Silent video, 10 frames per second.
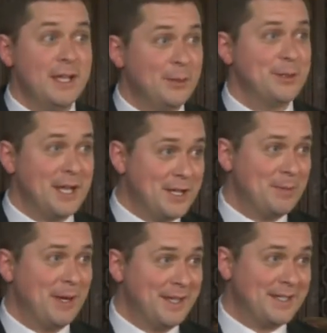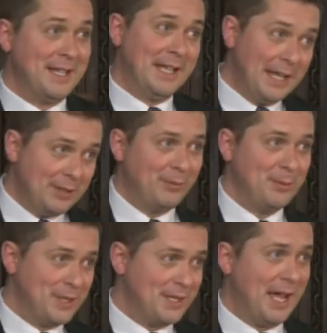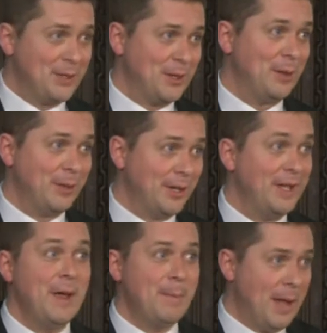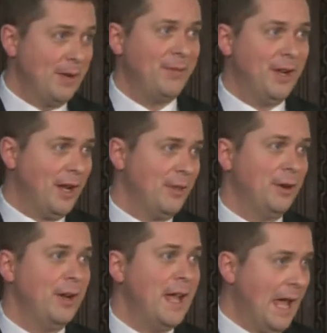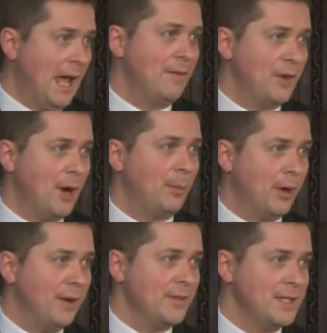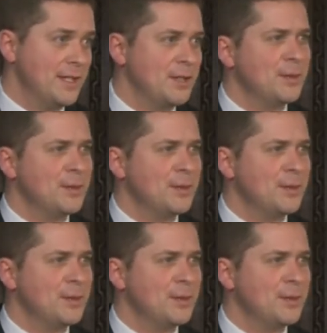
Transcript: the equalization money that's collected from Saskatchewan and Alberta benefit other have-not provinces.